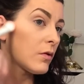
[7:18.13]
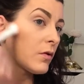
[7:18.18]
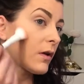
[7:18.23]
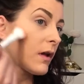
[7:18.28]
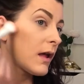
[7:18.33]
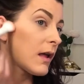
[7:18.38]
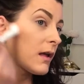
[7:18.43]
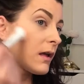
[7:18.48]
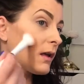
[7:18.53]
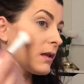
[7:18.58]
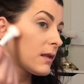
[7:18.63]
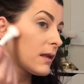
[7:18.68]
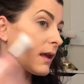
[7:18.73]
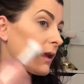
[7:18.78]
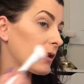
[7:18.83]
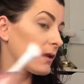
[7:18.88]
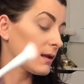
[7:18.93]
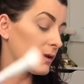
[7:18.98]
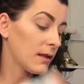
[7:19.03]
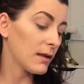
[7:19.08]
Okay, it's
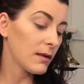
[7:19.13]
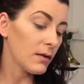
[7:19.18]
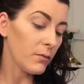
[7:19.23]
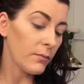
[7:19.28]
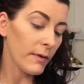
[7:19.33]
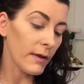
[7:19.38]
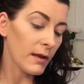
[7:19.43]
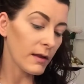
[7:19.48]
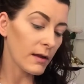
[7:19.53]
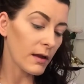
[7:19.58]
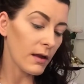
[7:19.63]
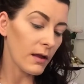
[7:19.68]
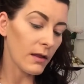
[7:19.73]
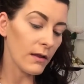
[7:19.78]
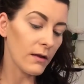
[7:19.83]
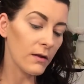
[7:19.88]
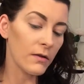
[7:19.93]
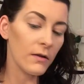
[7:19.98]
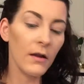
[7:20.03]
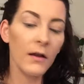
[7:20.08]
adding a little bit of
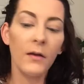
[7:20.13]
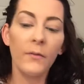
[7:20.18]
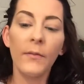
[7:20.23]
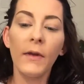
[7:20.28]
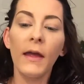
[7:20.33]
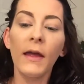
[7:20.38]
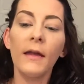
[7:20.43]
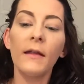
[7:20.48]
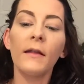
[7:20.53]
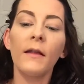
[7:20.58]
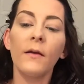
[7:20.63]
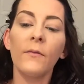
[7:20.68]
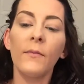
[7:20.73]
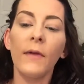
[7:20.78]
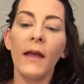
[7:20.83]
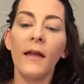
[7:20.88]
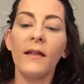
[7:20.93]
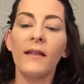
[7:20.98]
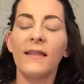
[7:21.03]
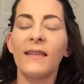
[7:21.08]
color. Not bad, not
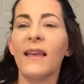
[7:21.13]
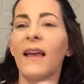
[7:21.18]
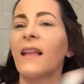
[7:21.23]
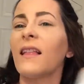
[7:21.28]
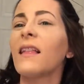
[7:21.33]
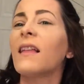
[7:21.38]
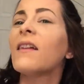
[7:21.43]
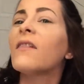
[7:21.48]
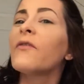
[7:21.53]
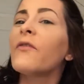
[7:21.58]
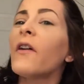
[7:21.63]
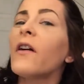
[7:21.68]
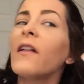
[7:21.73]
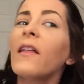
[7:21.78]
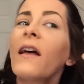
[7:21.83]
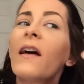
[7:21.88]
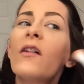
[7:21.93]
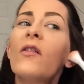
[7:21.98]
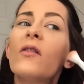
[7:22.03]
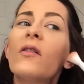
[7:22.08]
bad. It's got a lot of
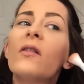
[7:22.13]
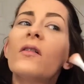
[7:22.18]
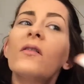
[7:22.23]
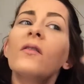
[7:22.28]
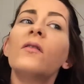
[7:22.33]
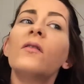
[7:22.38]
fallout.